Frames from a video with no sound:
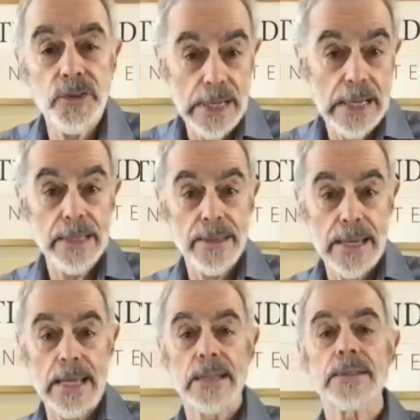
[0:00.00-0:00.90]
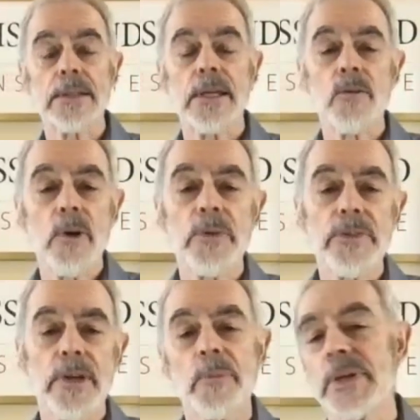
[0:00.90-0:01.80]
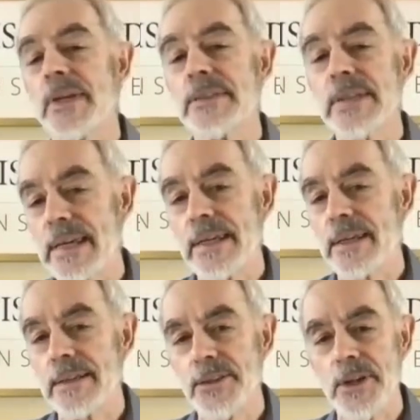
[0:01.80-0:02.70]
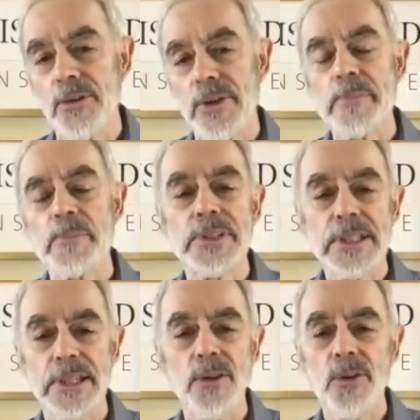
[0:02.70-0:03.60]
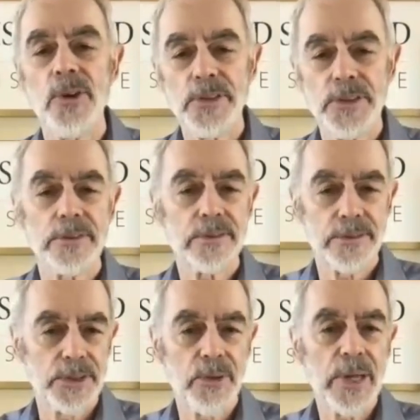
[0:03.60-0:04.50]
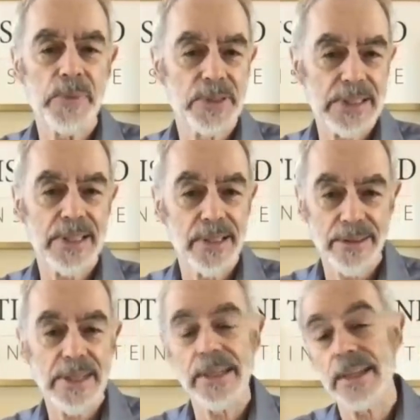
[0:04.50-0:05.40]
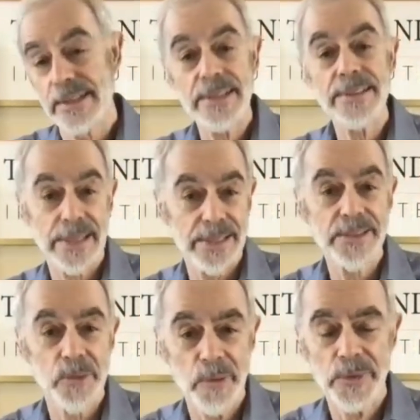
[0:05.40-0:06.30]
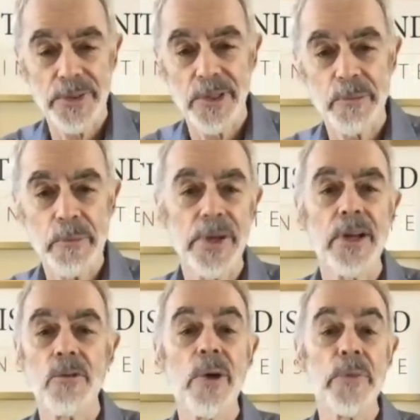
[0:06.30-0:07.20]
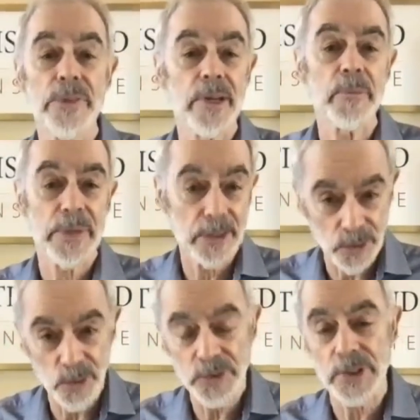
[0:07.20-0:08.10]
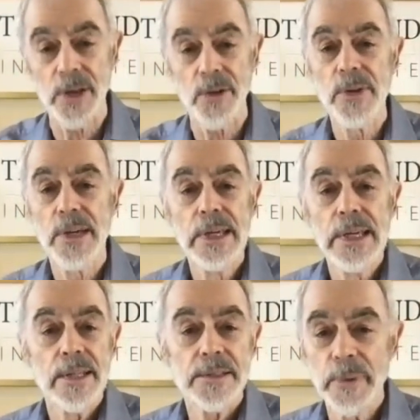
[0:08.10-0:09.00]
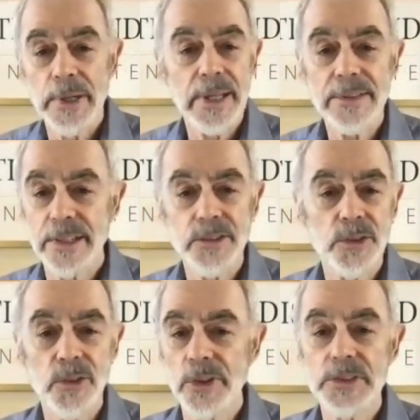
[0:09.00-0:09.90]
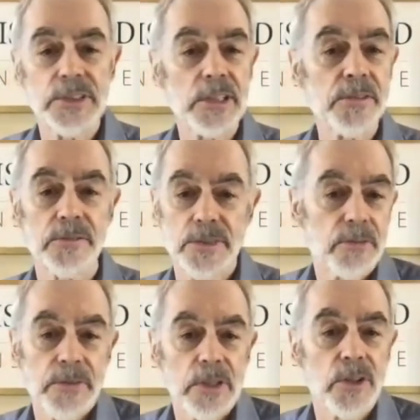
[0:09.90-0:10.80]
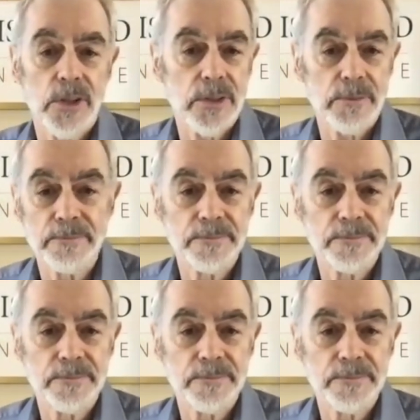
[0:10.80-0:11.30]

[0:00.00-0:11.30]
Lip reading: saying that aromatherapy is a particular oil to do a particular thing, and yes, that is aromatherapy. But aromatherapy is also smelling essential oils just to feel good.